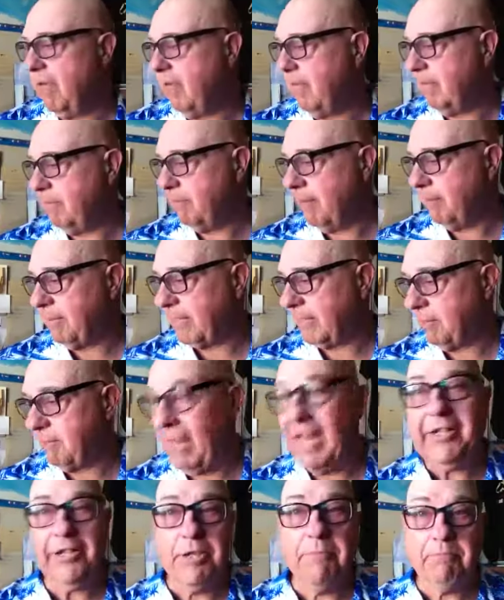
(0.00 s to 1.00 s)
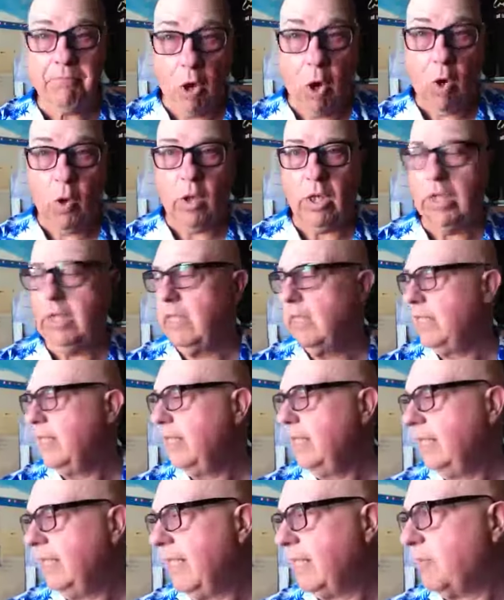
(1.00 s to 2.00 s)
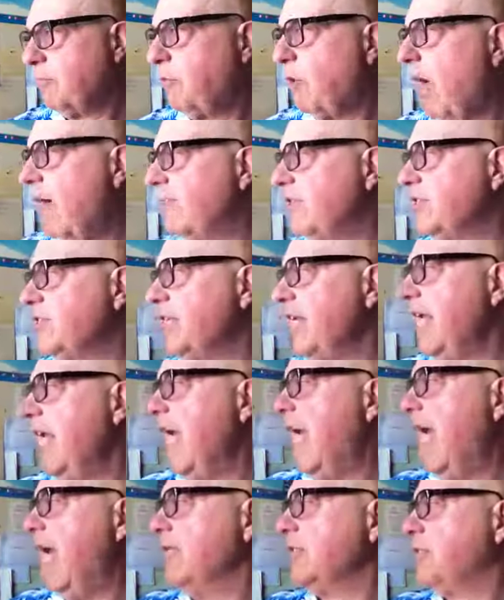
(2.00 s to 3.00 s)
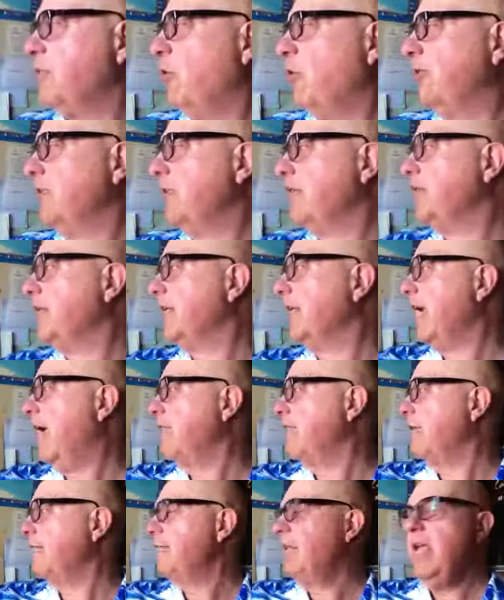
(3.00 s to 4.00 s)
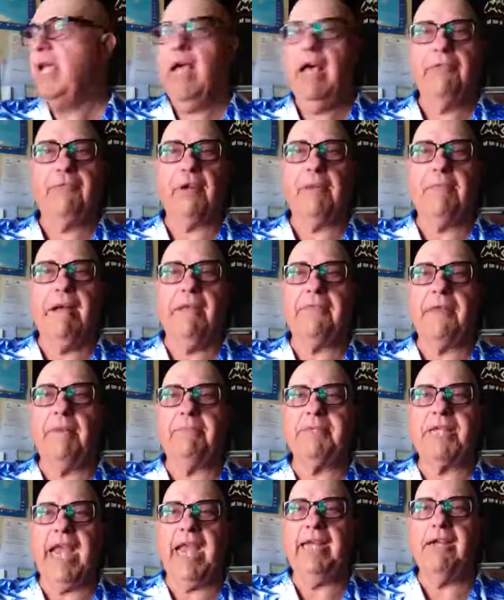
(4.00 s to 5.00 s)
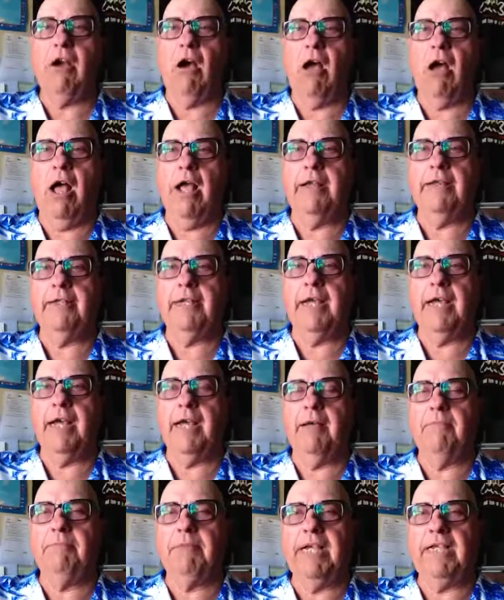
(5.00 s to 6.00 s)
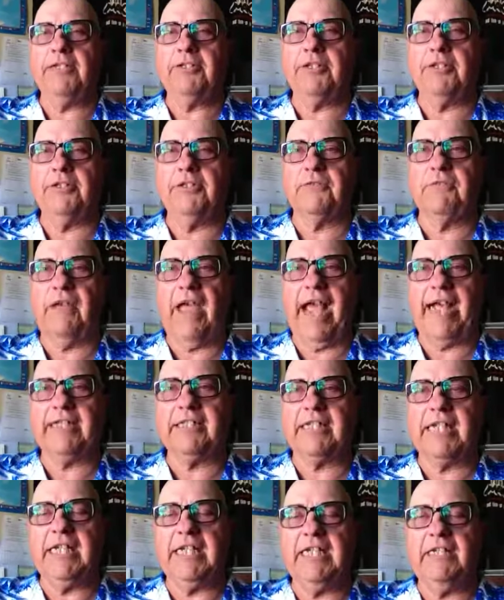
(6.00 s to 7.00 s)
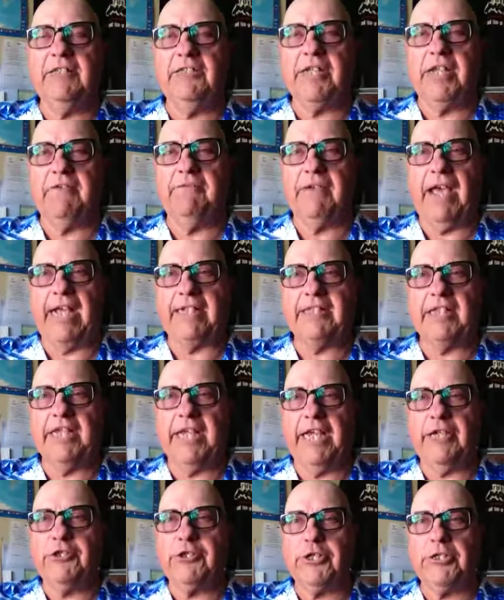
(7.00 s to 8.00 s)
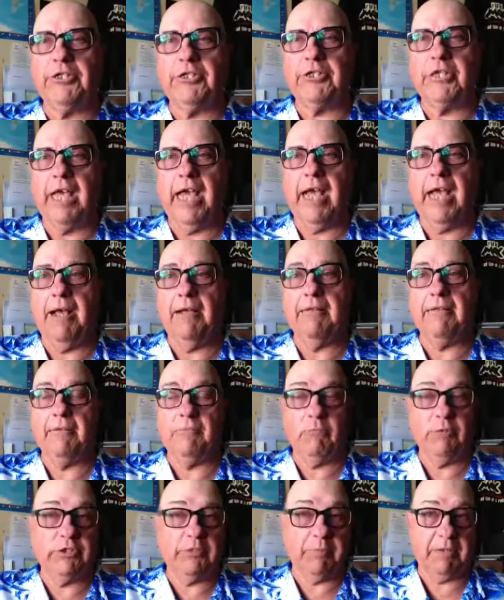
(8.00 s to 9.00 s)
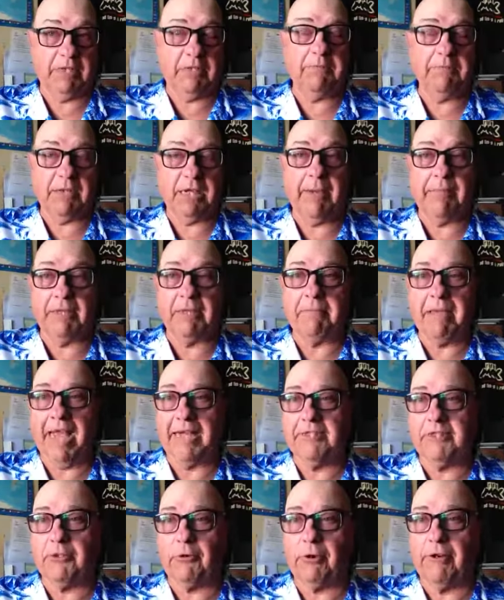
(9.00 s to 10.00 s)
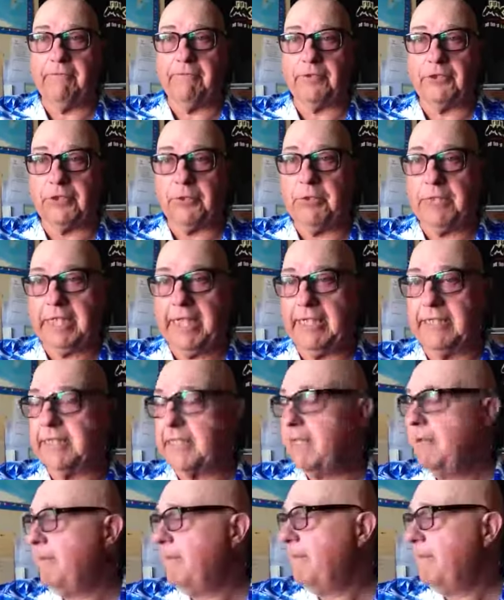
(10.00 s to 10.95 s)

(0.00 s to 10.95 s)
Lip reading: a public opinion poll that the province has put together. Three-month update on measles vaccines and vaccinations, which is becoming mandatory for school kids.